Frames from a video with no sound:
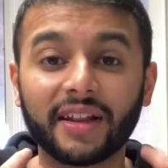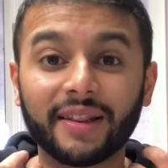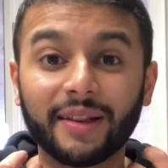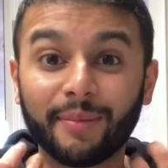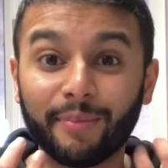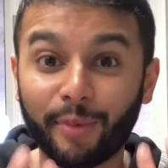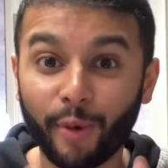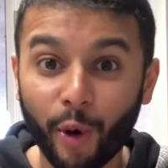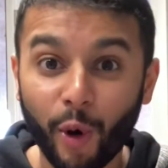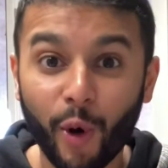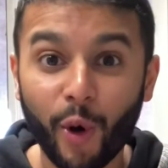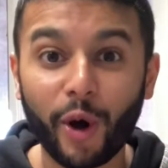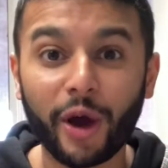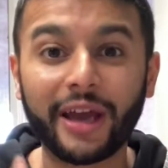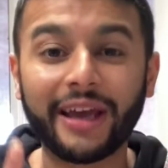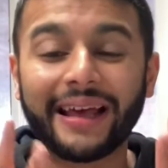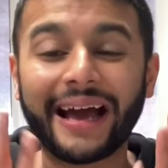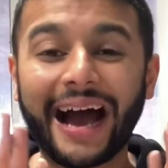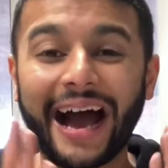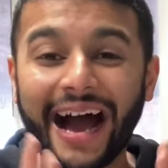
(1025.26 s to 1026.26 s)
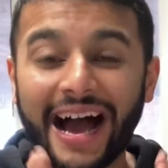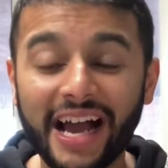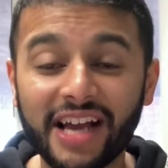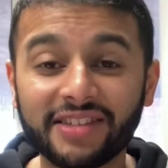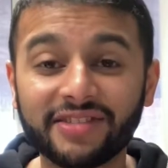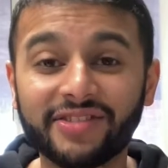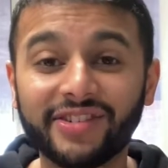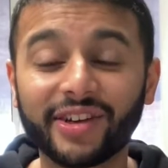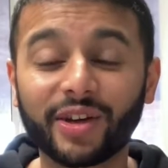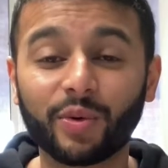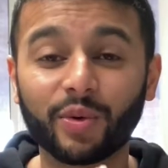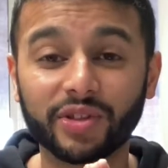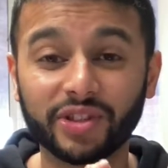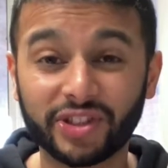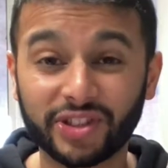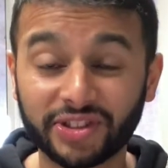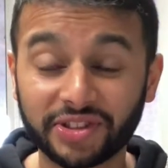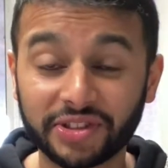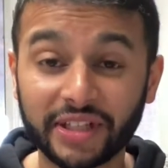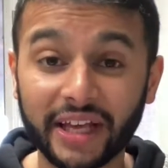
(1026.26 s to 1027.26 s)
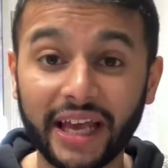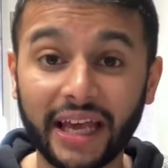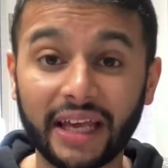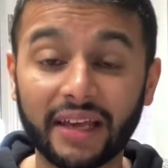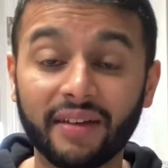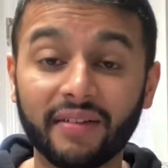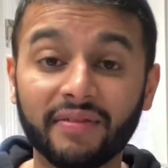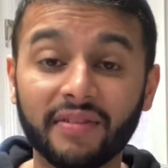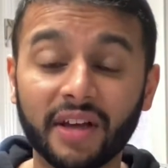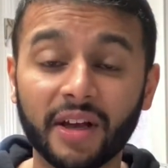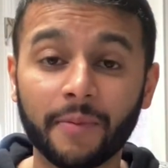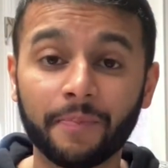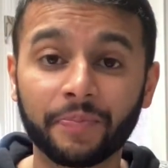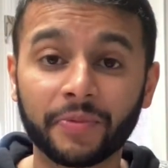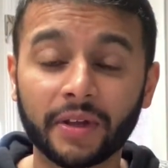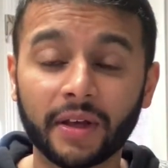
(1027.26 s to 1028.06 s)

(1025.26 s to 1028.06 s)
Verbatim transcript: the boy, Isaac was saved